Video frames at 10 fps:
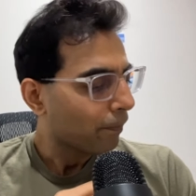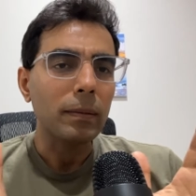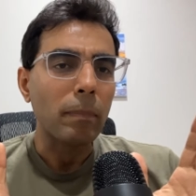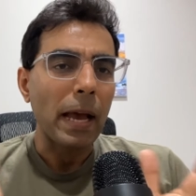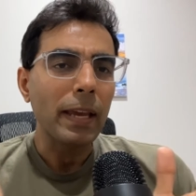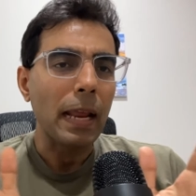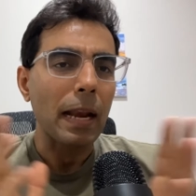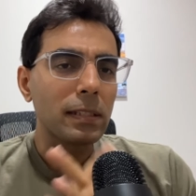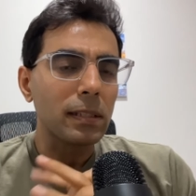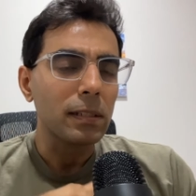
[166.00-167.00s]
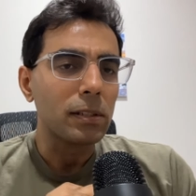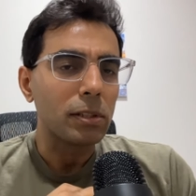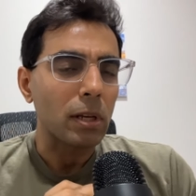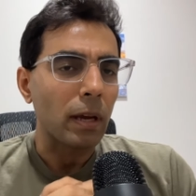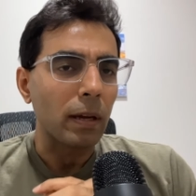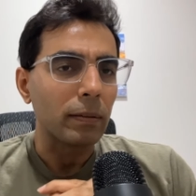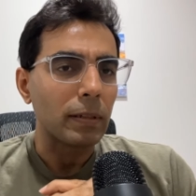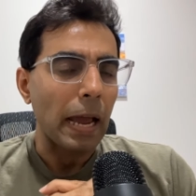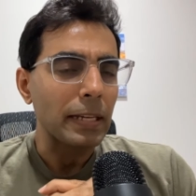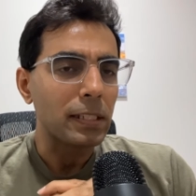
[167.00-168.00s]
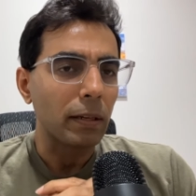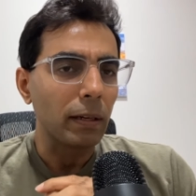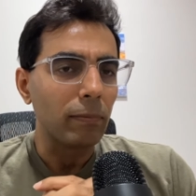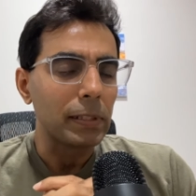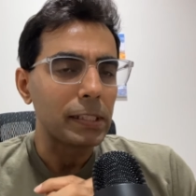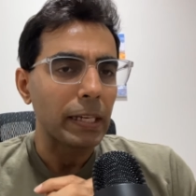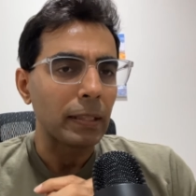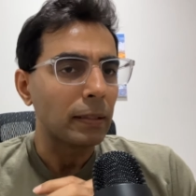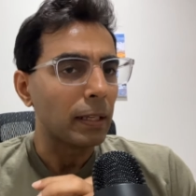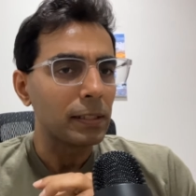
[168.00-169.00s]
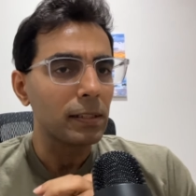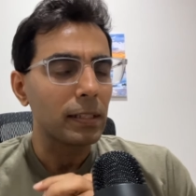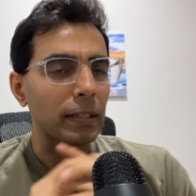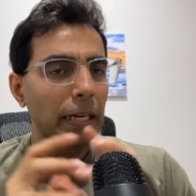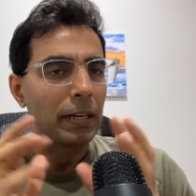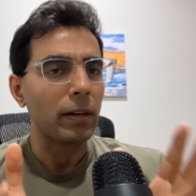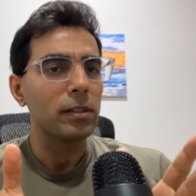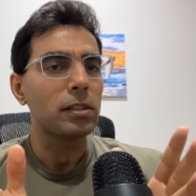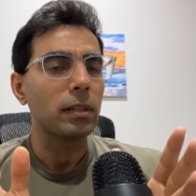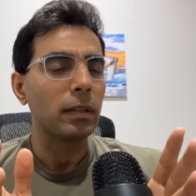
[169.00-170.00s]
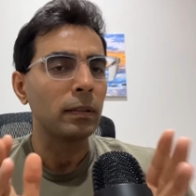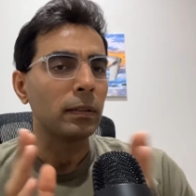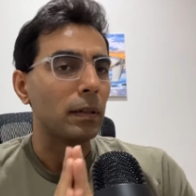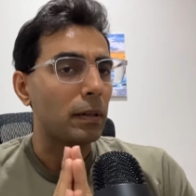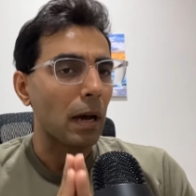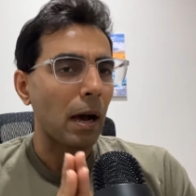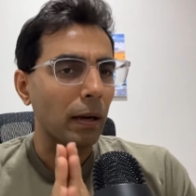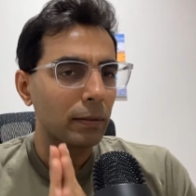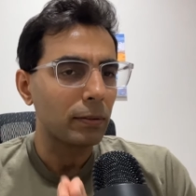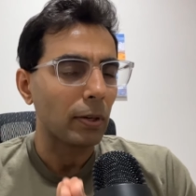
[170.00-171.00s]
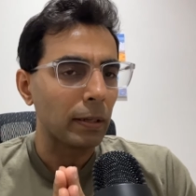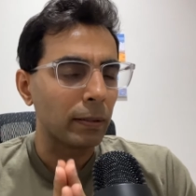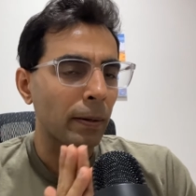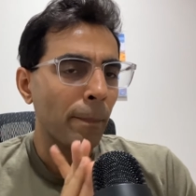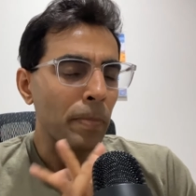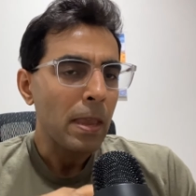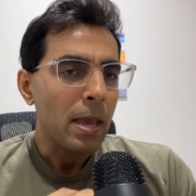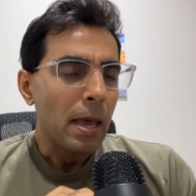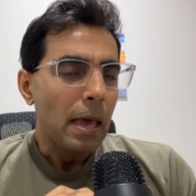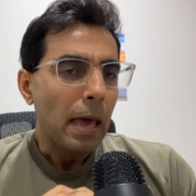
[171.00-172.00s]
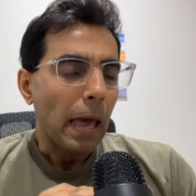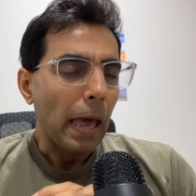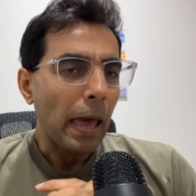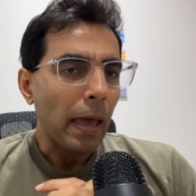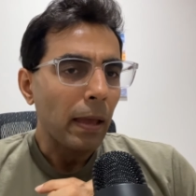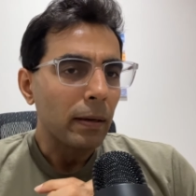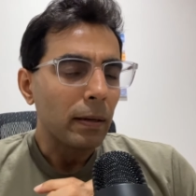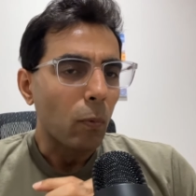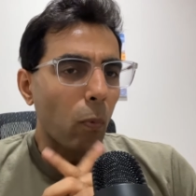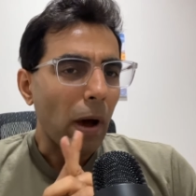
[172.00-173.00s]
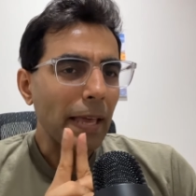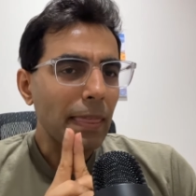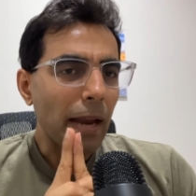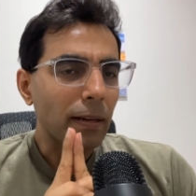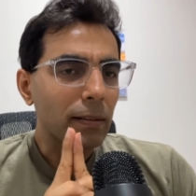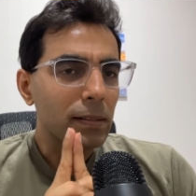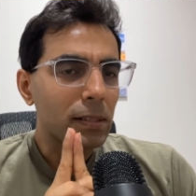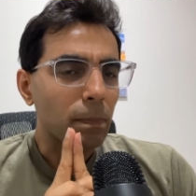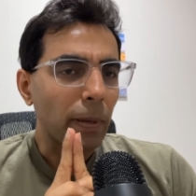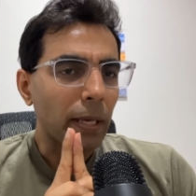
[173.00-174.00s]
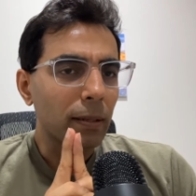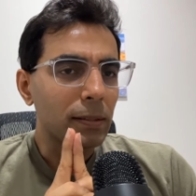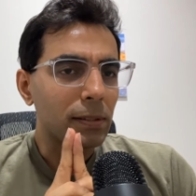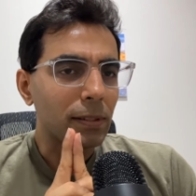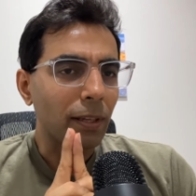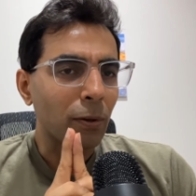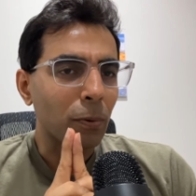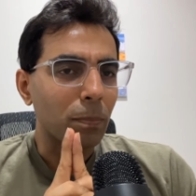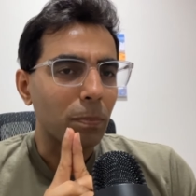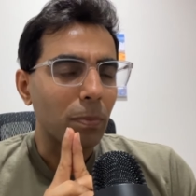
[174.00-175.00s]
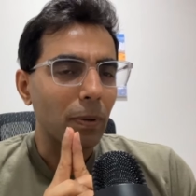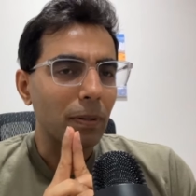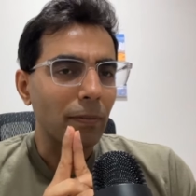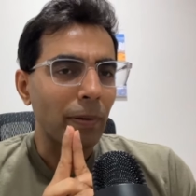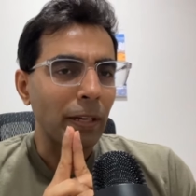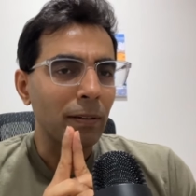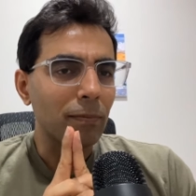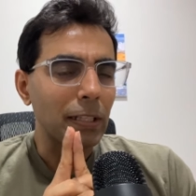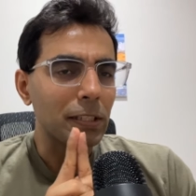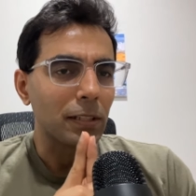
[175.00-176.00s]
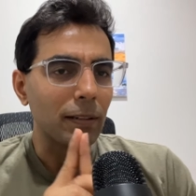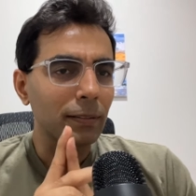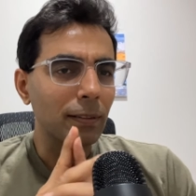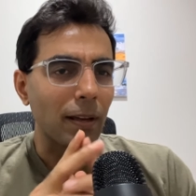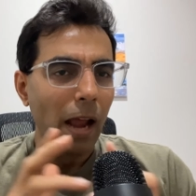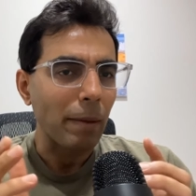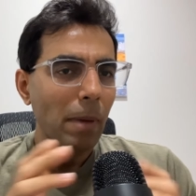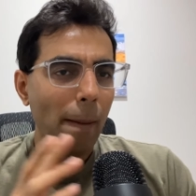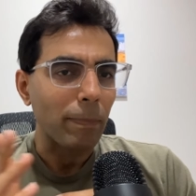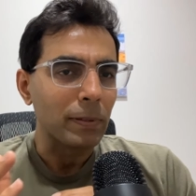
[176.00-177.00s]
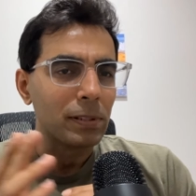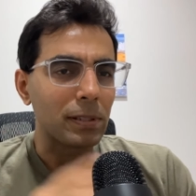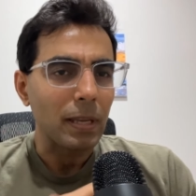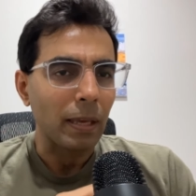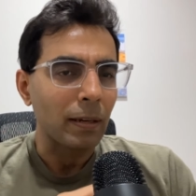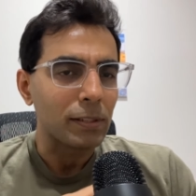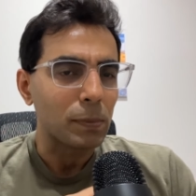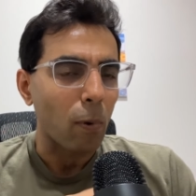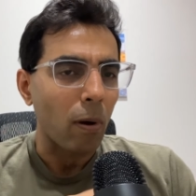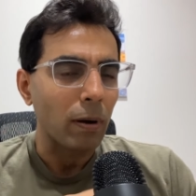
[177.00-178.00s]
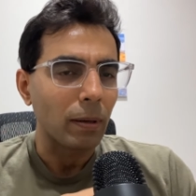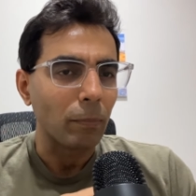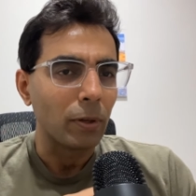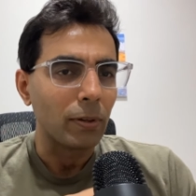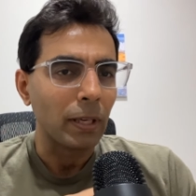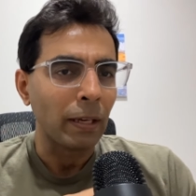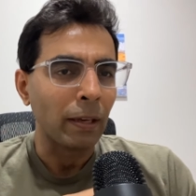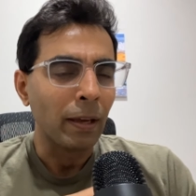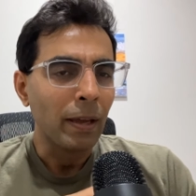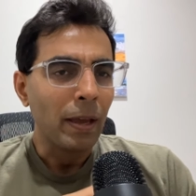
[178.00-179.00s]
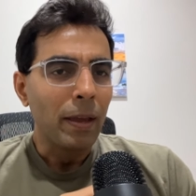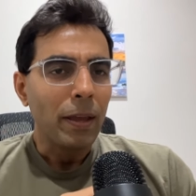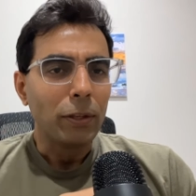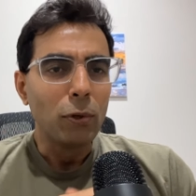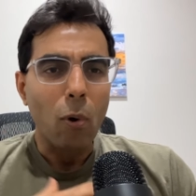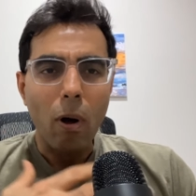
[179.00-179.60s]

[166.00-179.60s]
my analysis, uh, I certainly will say that this is an interesting dark thriller. And why that is because, you know, when when certain crime happens in a small community you